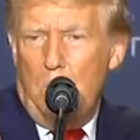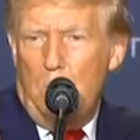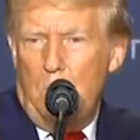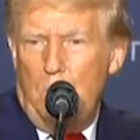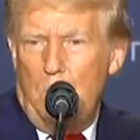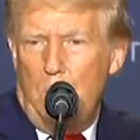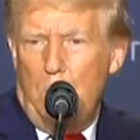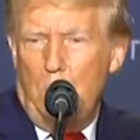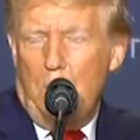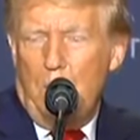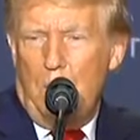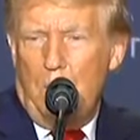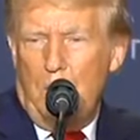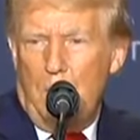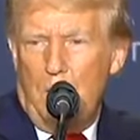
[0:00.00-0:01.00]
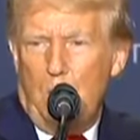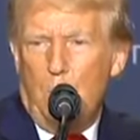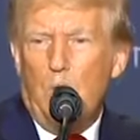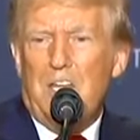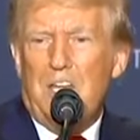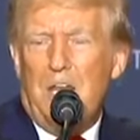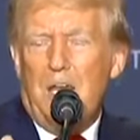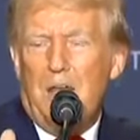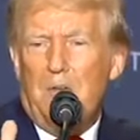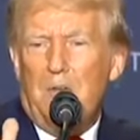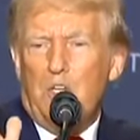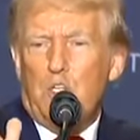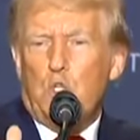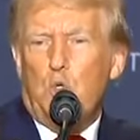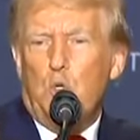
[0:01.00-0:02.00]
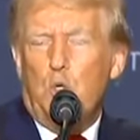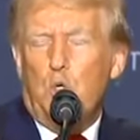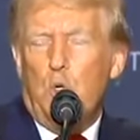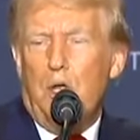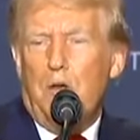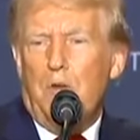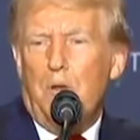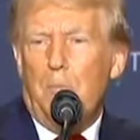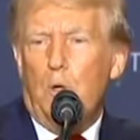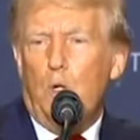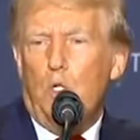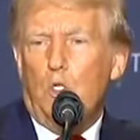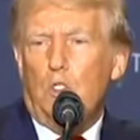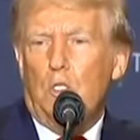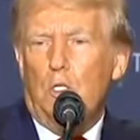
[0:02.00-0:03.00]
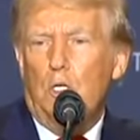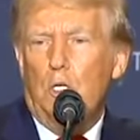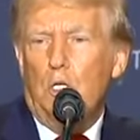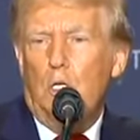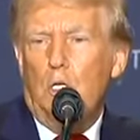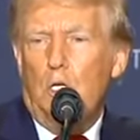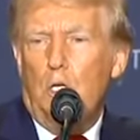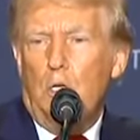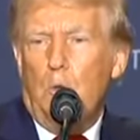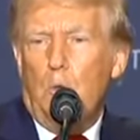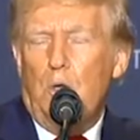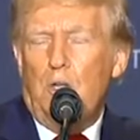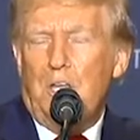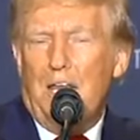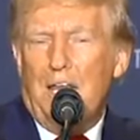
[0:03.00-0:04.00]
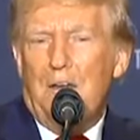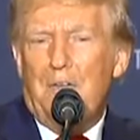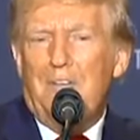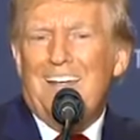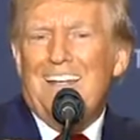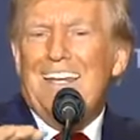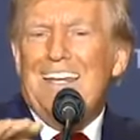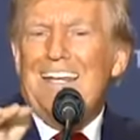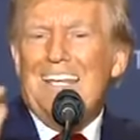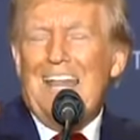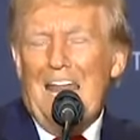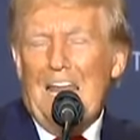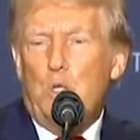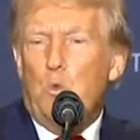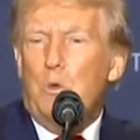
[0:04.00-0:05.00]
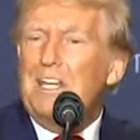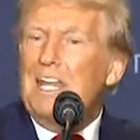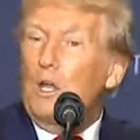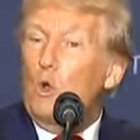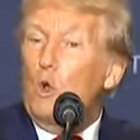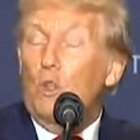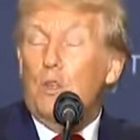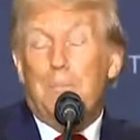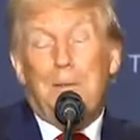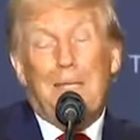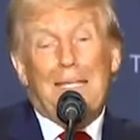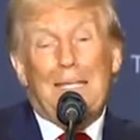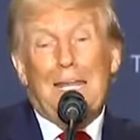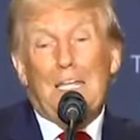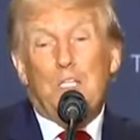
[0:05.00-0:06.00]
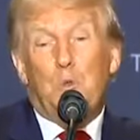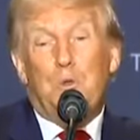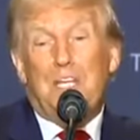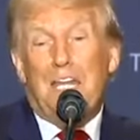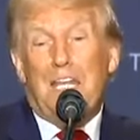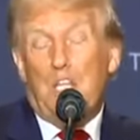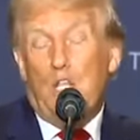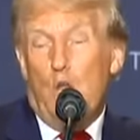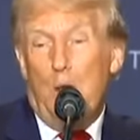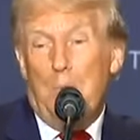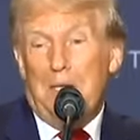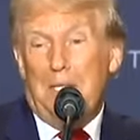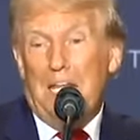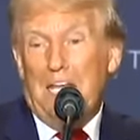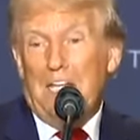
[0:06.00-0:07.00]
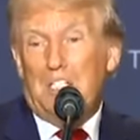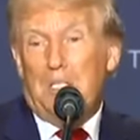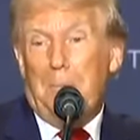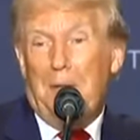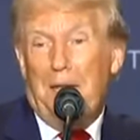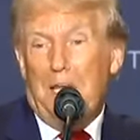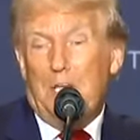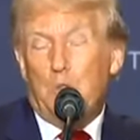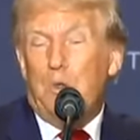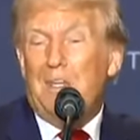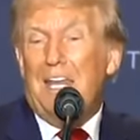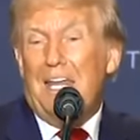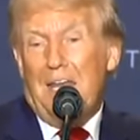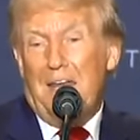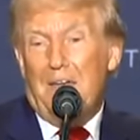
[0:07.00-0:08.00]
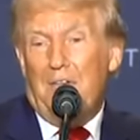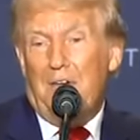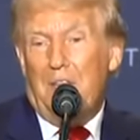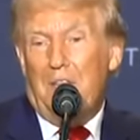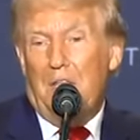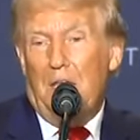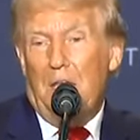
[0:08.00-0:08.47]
when we get out, we take every screw, every bolt. We take every little tent. We take all the big tents. We take the Army tanks, the planes. We take everything.